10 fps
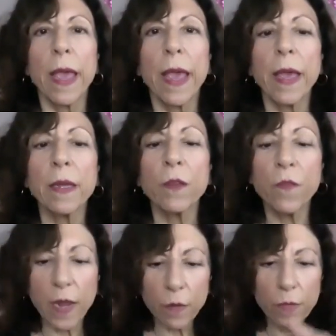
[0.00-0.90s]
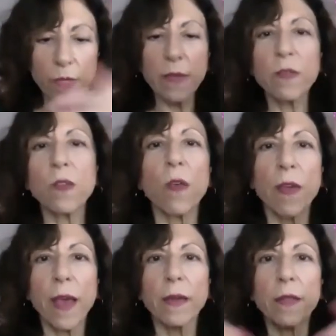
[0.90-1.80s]
And you've got to release all
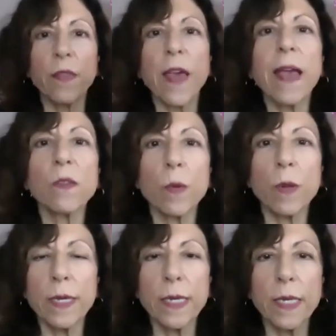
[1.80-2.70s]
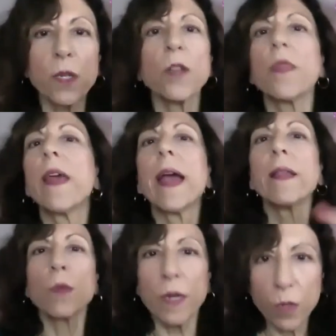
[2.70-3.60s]
that. And that's what I teach. And
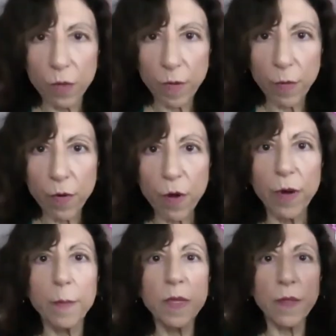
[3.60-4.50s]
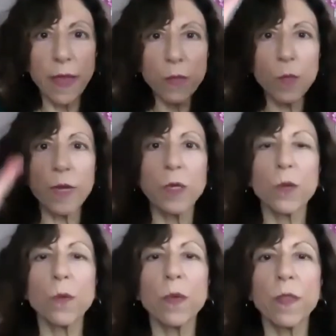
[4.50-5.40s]
that's what I do in my programs. And that's what I
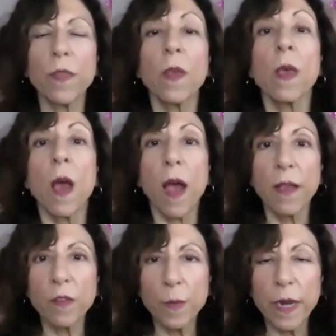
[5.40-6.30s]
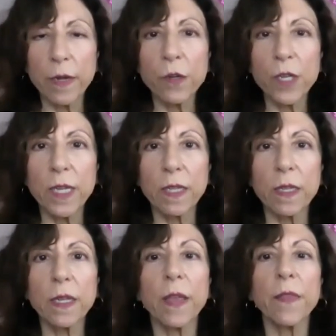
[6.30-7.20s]
do with high speed energy
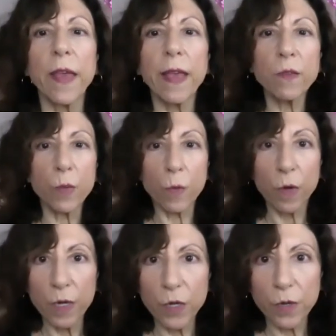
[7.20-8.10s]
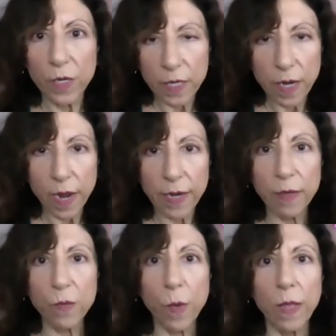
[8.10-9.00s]
healing. And that's what we're going to do tonight
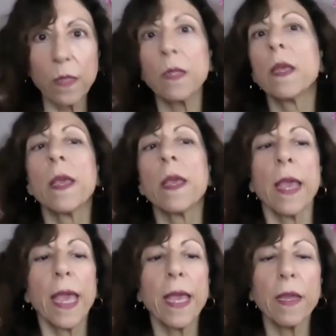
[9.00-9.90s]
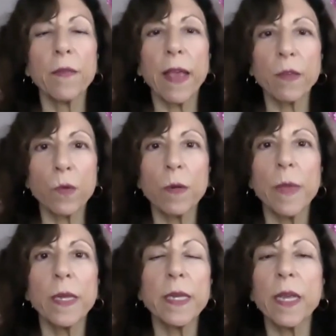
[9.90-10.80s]
as well. And that's what a
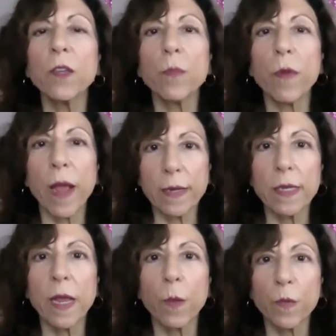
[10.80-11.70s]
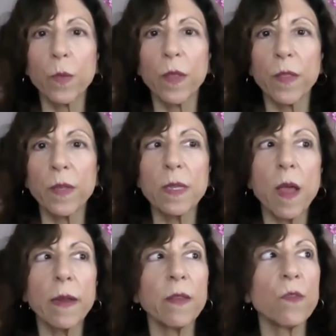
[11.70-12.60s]
meditation practice helps with. It's
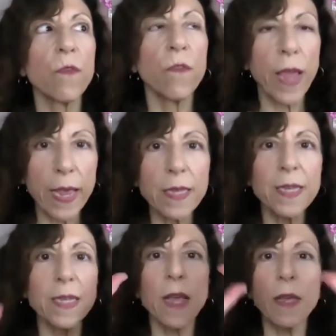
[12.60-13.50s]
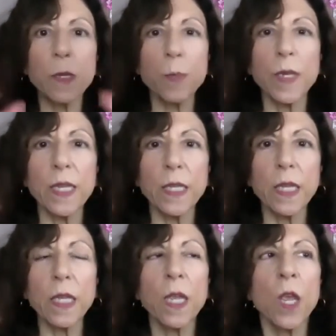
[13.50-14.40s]
not as fast as high speed
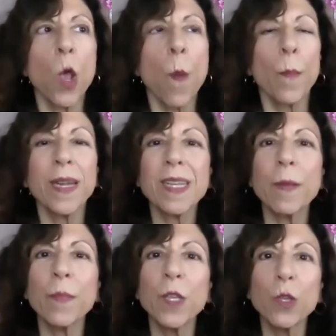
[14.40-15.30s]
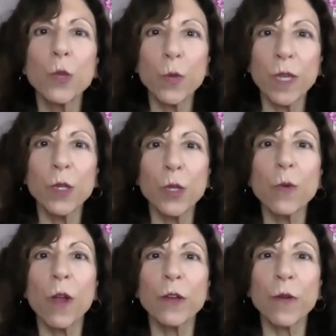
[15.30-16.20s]
healing, but it's something you can
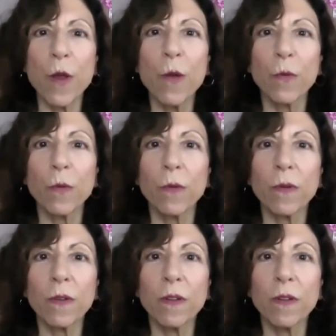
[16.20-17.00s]
do on your own.